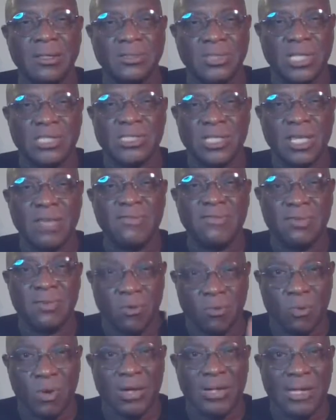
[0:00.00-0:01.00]
just to give you
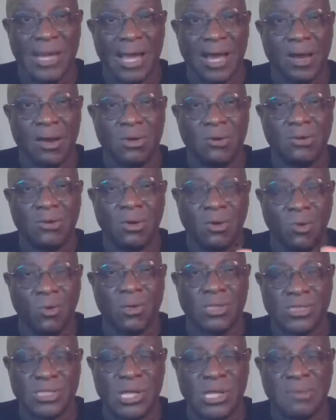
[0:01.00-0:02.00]
a rundown
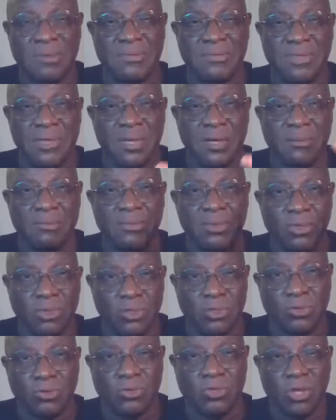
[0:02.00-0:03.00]
on some of them:
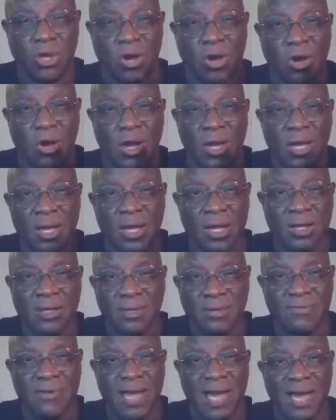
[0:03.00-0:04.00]
Utah,
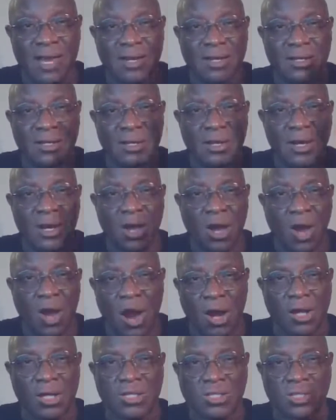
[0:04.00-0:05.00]
Nevada,
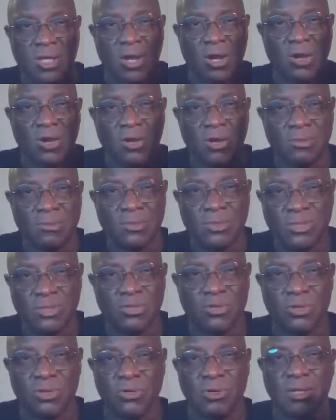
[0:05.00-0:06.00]
Arkansas,
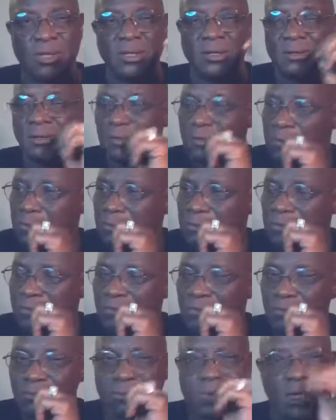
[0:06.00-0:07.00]
Missouri,
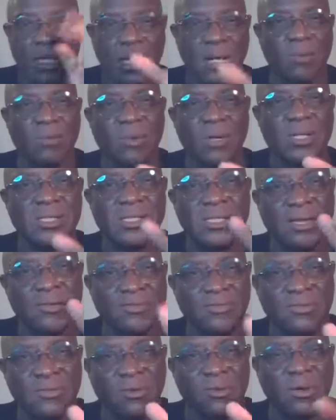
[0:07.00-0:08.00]
and I want to say
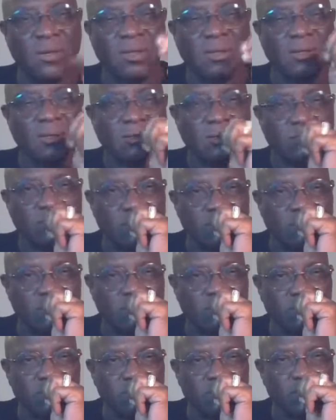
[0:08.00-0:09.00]
Florida.
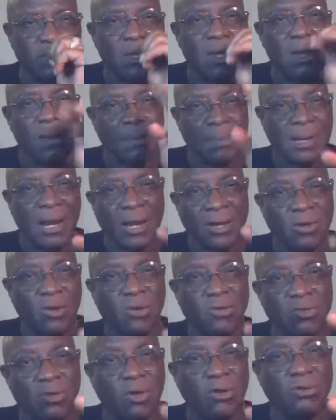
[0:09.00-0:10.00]
But I
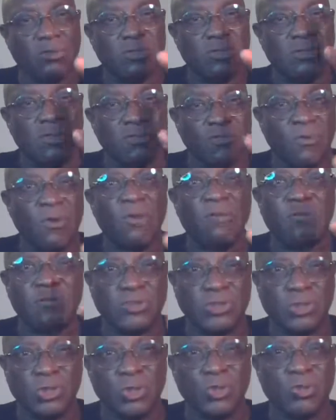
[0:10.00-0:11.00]
know those 4
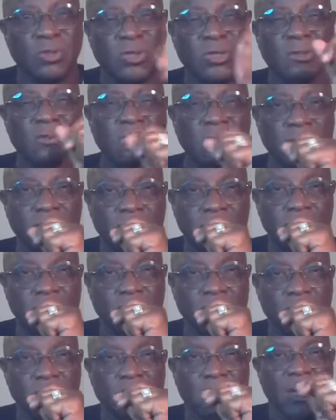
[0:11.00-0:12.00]
for sure.
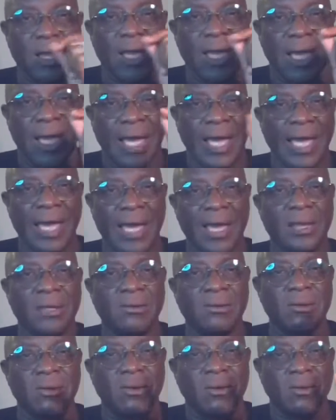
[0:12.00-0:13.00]

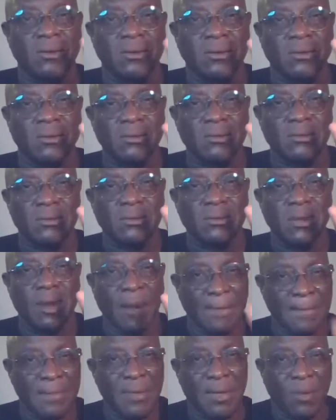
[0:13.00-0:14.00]
And
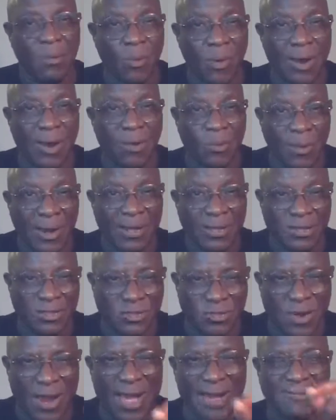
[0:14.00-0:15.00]
be aware while you're
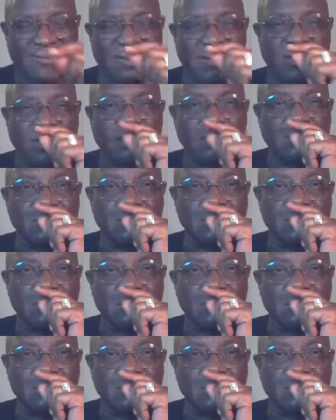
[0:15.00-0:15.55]
traveling.